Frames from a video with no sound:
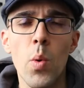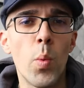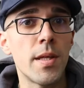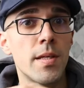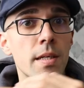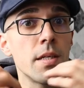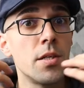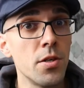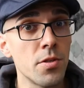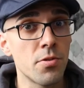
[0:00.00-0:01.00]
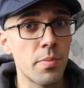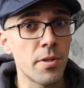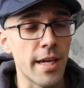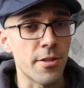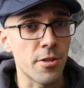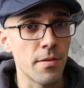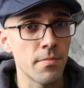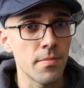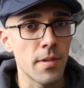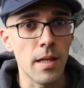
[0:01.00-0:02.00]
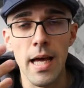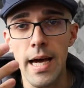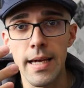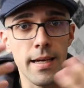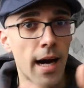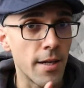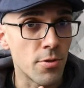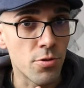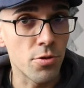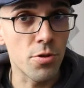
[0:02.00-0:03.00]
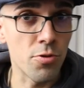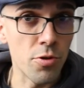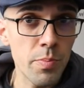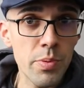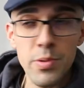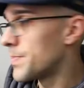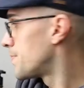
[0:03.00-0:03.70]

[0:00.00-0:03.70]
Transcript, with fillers: with good reputation, like iTutor Group,